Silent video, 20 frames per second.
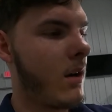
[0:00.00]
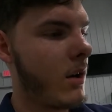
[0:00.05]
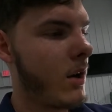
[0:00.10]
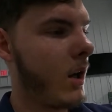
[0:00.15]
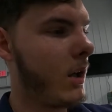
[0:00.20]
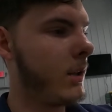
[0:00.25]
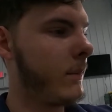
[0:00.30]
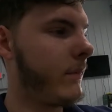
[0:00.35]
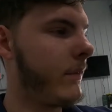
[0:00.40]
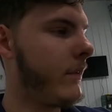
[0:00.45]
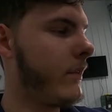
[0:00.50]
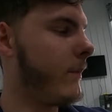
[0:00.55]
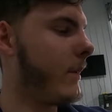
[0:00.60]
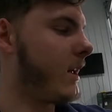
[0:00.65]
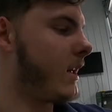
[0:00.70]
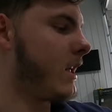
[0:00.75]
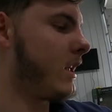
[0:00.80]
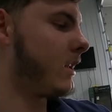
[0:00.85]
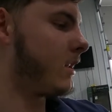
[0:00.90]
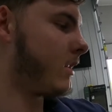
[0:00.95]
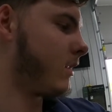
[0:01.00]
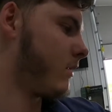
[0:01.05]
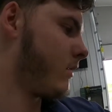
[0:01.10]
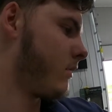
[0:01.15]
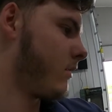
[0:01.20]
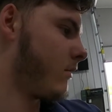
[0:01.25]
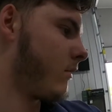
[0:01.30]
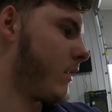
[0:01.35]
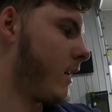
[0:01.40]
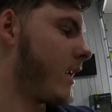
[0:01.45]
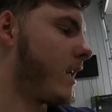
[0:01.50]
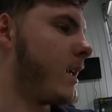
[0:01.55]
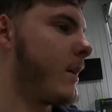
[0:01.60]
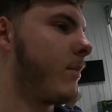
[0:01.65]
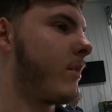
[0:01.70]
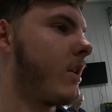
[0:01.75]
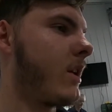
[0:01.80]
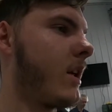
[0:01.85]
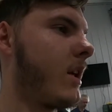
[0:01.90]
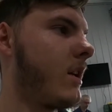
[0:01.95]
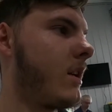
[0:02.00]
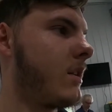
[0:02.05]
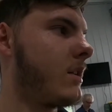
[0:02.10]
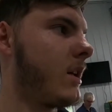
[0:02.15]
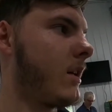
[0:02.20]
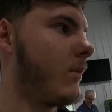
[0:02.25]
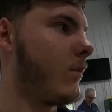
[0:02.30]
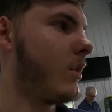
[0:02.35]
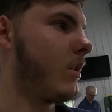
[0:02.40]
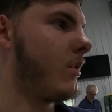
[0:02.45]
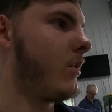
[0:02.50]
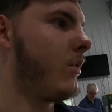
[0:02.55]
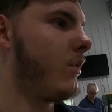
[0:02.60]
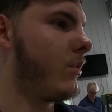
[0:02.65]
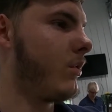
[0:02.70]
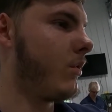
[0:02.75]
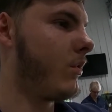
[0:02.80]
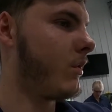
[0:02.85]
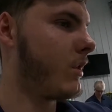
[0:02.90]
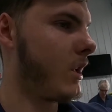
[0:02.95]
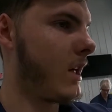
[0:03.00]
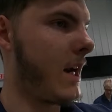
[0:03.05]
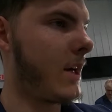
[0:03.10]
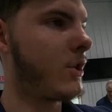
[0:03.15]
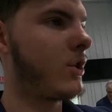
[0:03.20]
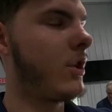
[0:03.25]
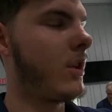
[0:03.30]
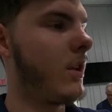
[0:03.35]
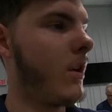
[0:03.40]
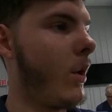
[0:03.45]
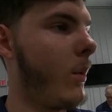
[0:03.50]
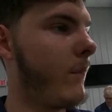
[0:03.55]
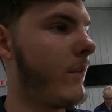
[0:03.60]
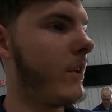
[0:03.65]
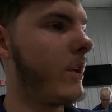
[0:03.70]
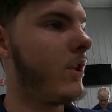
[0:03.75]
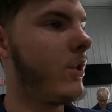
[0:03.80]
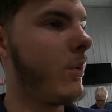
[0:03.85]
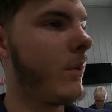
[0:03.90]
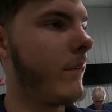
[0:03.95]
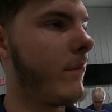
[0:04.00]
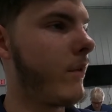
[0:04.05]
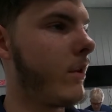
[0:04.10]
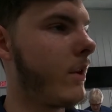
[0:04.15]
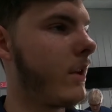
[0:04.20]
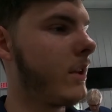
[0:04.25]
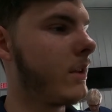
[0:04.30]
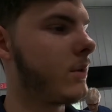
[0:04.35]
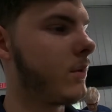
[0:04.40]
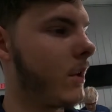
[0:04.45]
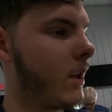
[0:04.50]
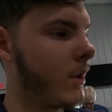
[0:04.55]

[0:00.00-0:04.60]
Called up a few buddies. We ended up running into someone who could actually hopefully do it for us.